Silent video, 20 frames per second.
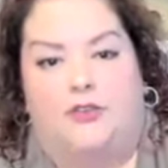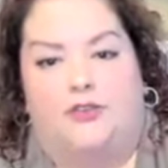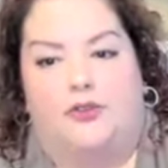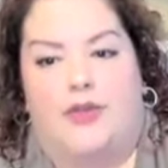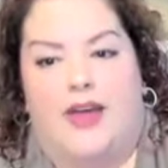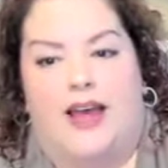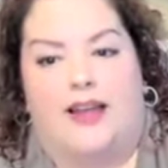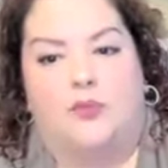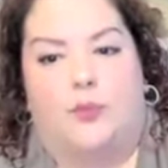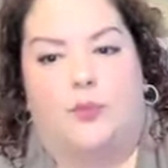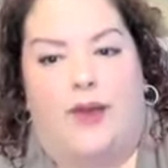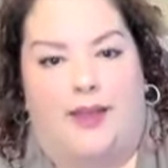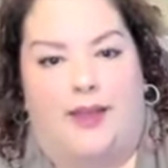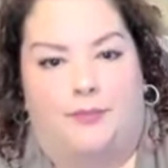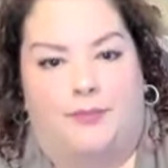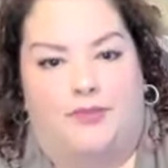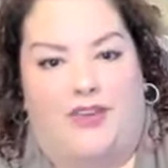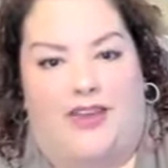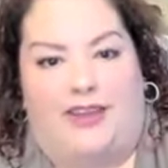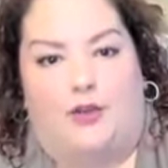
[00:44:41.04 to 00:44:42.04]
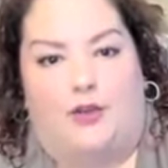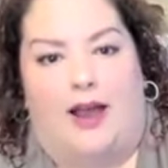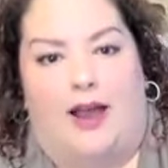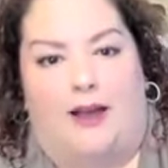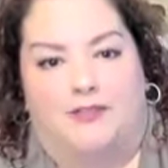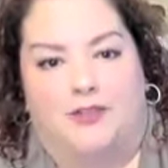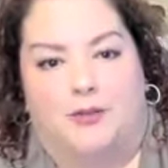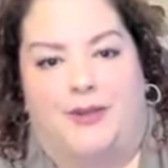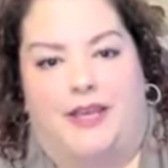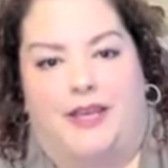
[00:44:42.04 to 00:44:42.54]
So that's why I'm saying you
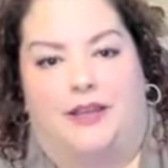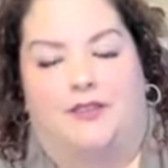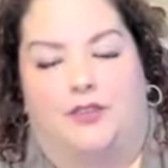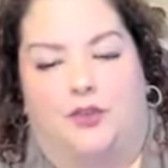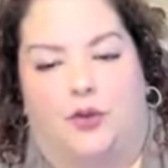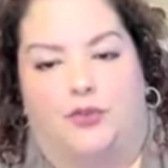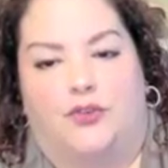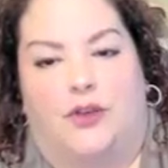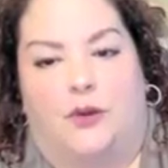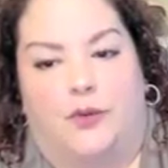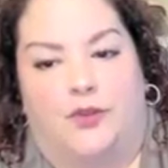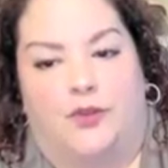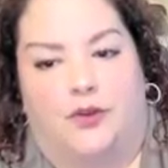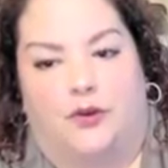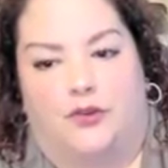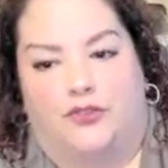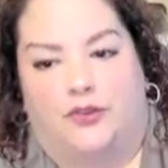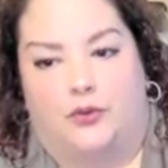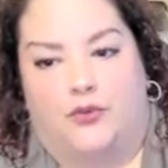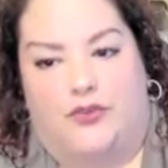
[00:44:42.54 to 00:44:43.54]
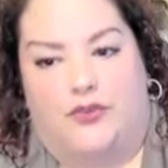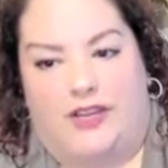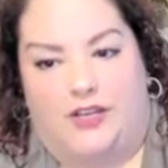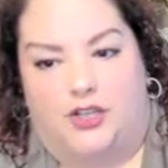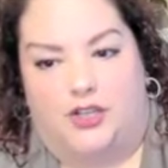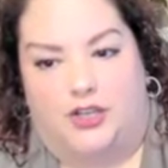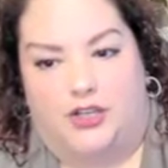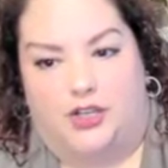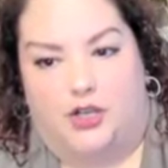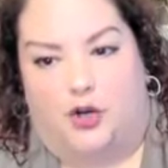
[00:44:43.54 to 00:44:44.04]
have to be consulting with your
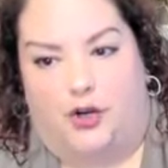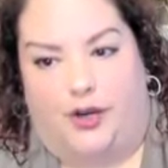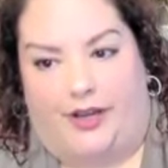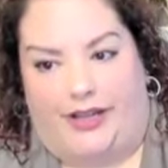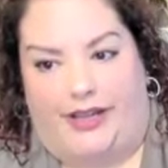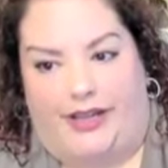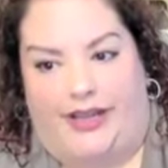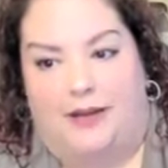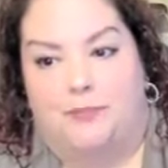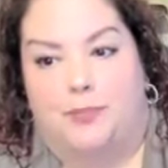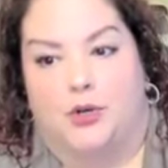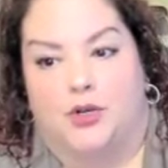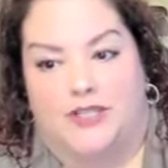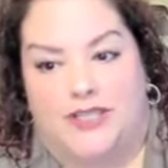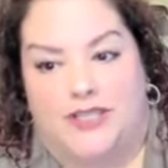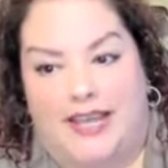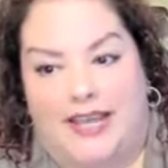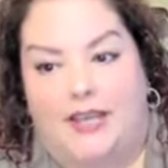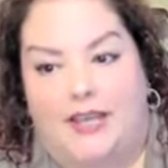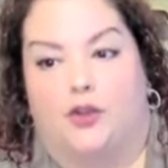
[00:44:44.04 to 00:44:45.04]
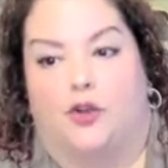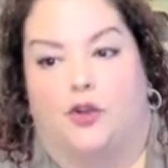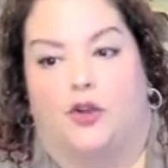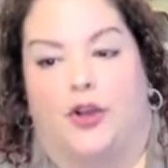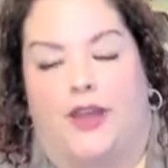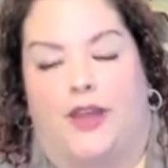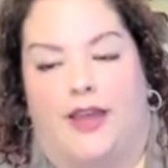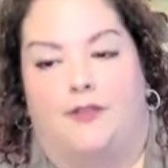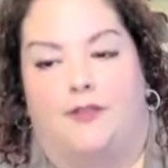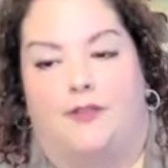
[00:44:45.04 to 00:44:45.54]
association attorney, in
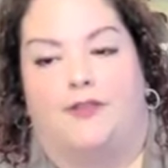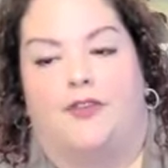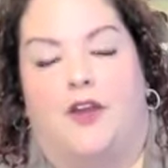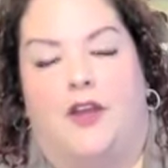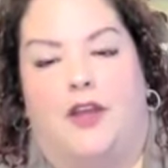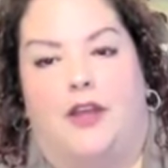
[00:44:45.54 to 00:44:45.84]
particular if